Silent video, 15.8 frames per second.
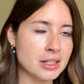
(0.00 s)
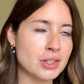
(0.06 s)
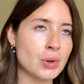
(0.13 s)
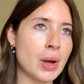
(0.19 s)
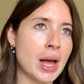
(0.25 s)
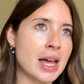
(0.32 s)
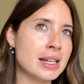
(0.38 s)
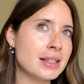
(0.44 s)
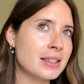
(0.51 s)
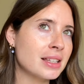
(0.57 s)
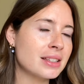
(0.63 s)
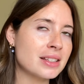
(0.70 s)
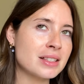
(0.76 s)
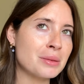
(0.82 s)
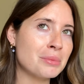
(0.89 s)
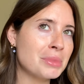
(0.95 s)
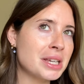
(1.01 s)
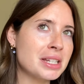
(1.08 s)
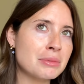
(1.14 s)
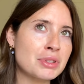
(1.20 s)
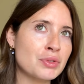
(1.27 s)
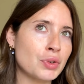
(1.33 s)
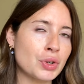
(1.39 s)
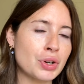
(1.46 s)
So anything that's a
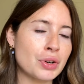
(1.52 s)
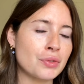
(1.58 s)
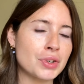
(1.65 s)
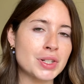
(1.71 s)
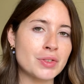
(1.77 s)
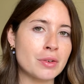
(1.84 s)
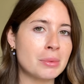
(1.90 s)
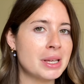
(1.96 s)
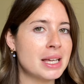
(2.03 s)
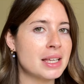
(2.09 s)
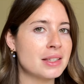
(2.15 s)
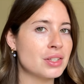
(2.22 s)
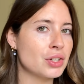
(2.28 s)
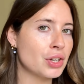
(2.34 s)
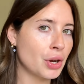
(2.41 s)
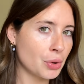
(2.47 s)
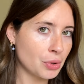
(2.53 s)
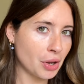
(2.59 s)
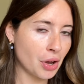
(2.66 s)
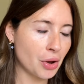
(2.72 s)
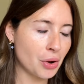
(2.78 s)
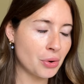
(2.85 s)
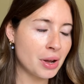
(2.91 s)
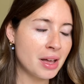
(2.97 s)
medium to full coverage for me is a
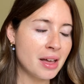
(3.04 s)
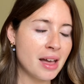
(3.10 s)
no-go,